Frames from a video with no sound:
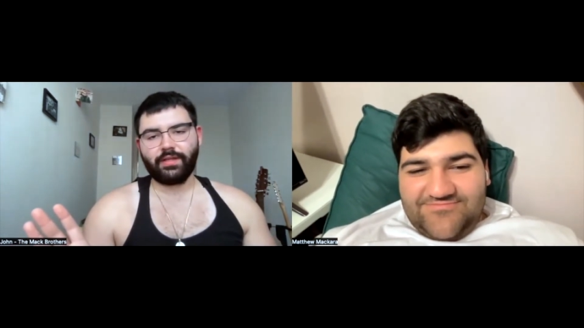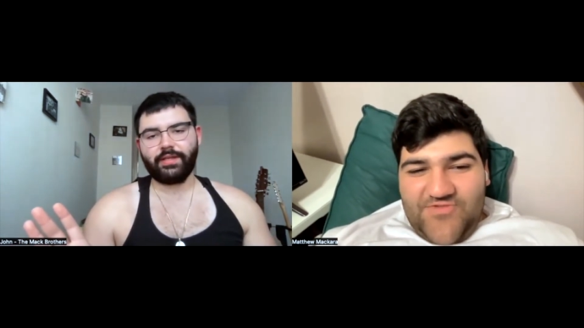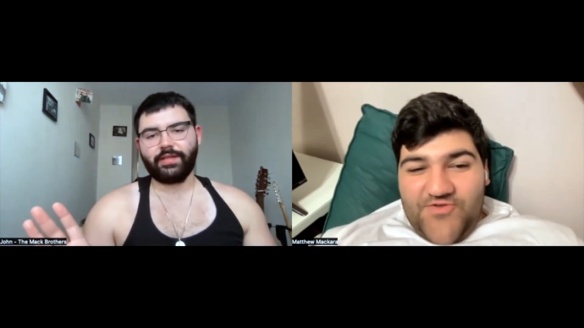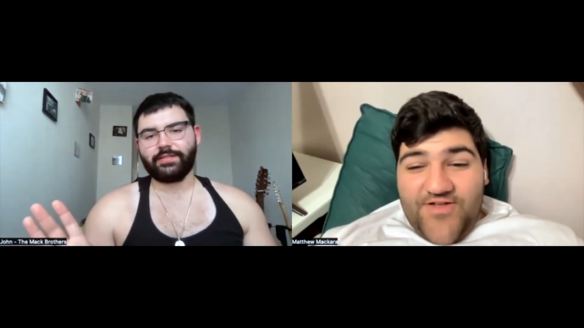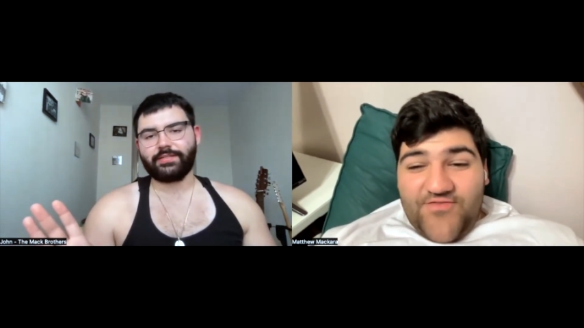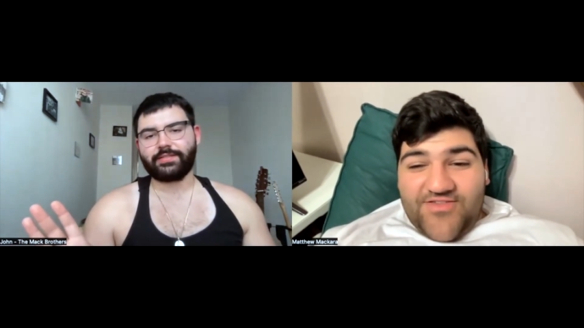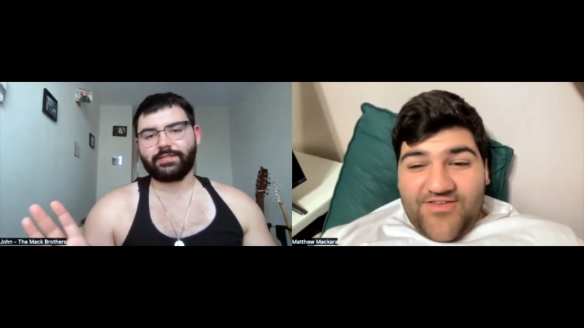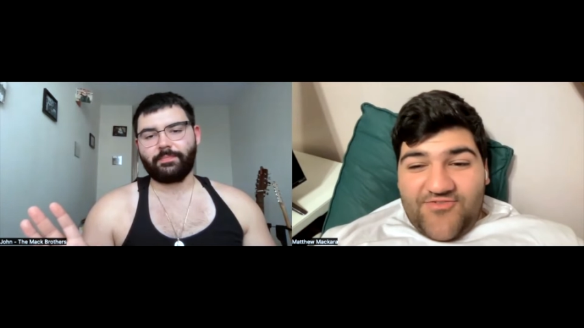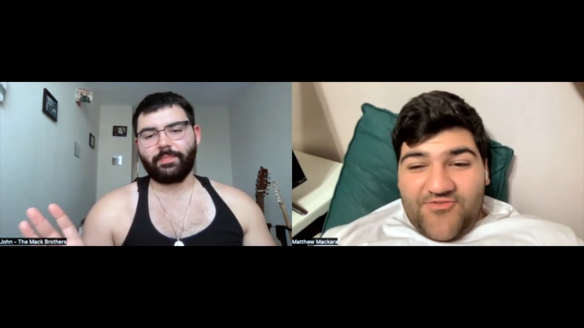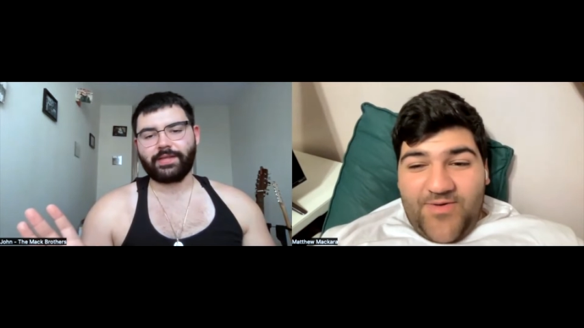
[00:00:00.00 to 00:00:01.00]
Speaker 1: is your
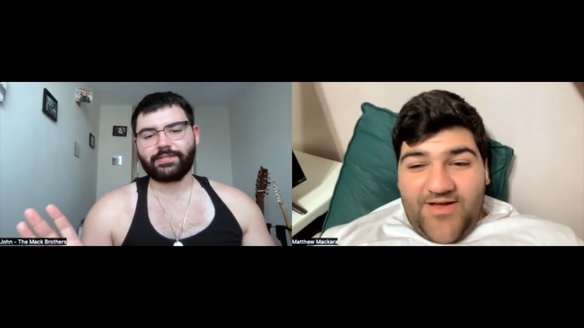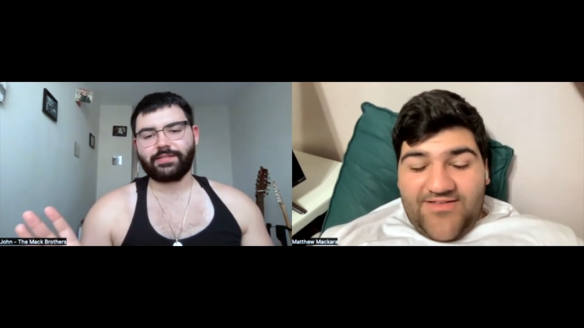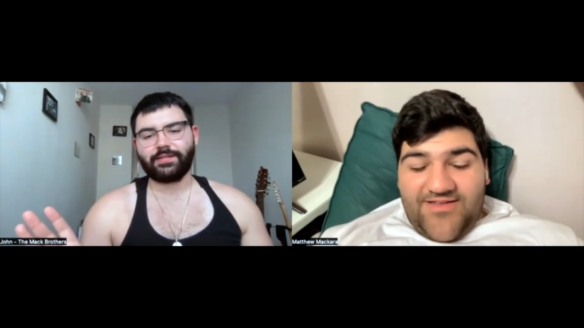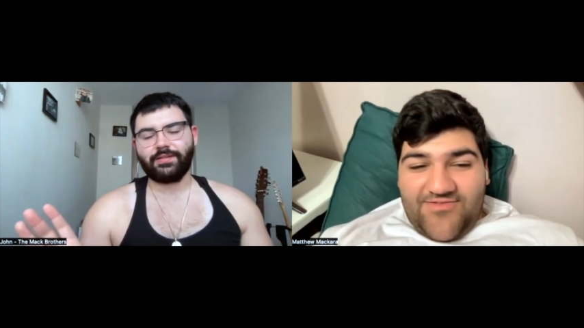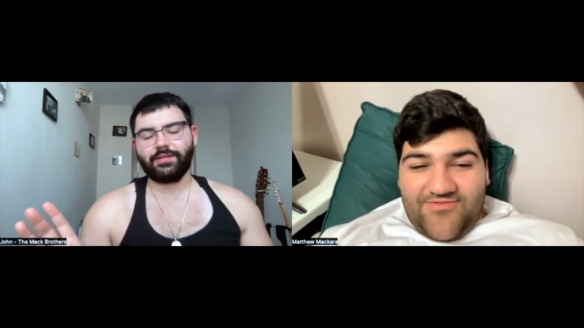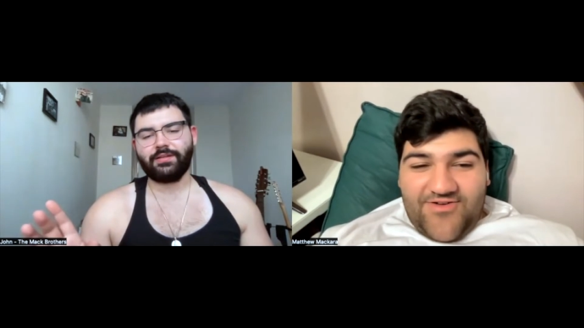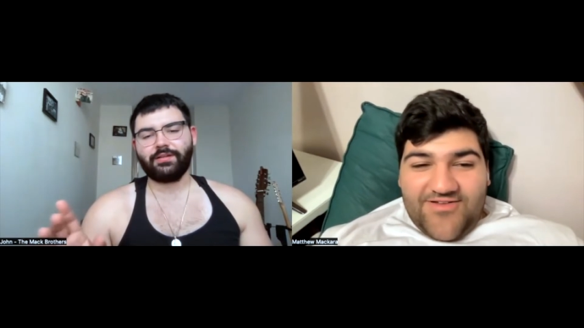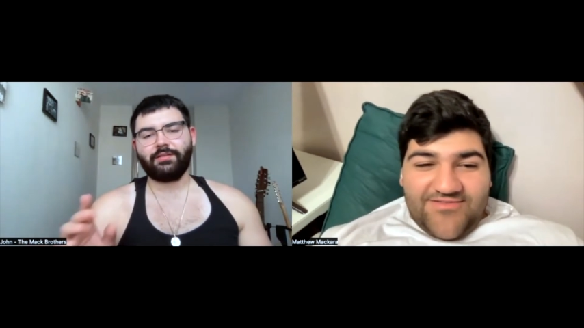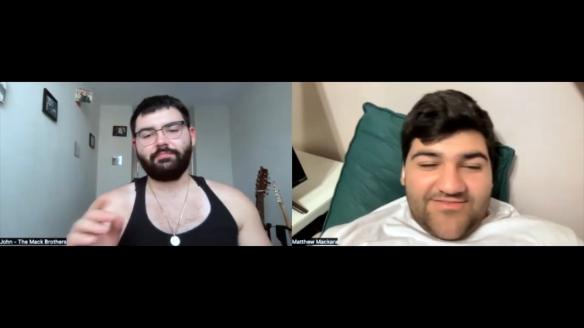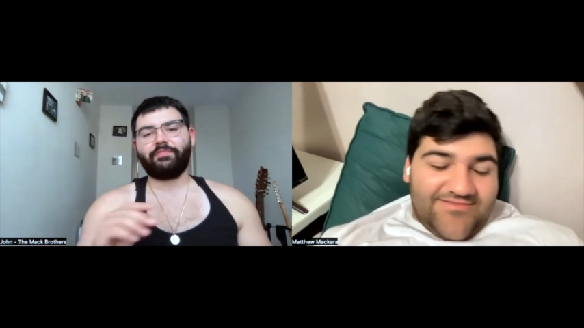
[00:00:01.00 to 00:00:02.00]
favorite Sixers podcast,
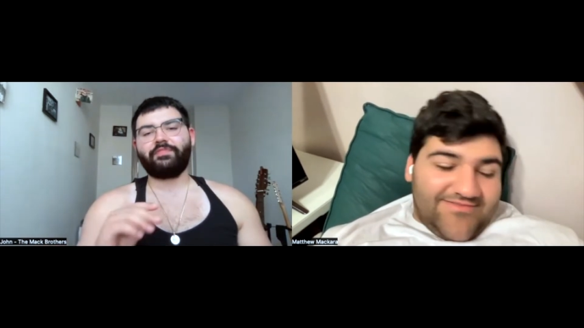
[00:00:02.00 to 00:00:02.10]
right?